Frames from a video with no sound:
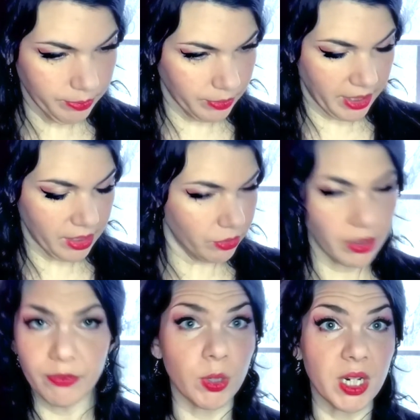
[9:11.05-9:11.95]
I don't
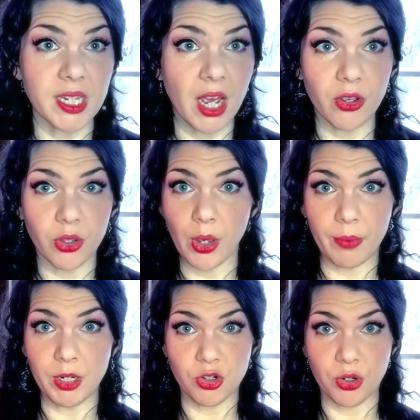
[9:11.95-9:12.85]
even want to tell you how
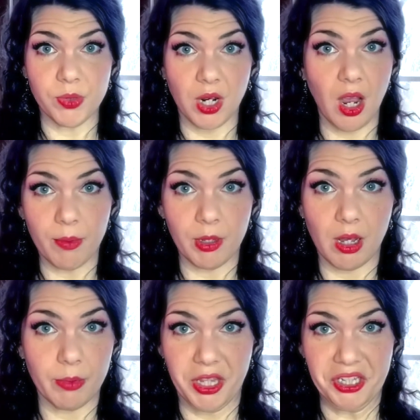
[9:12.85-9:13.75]
many trips to Hobby
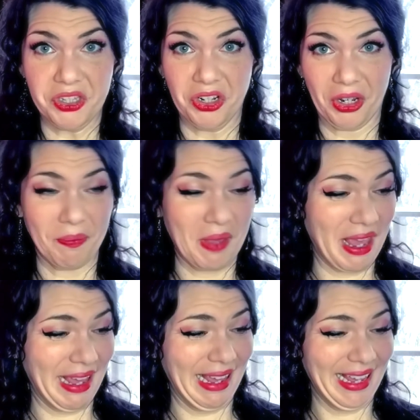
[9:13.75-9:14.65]
Lobby this took
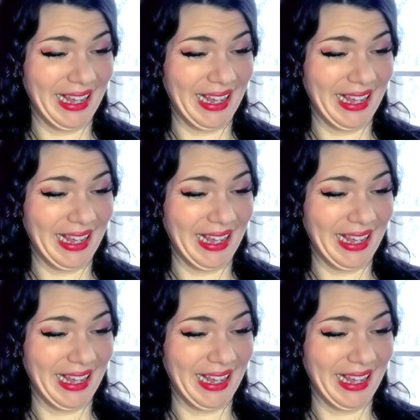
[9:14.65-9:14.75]
me.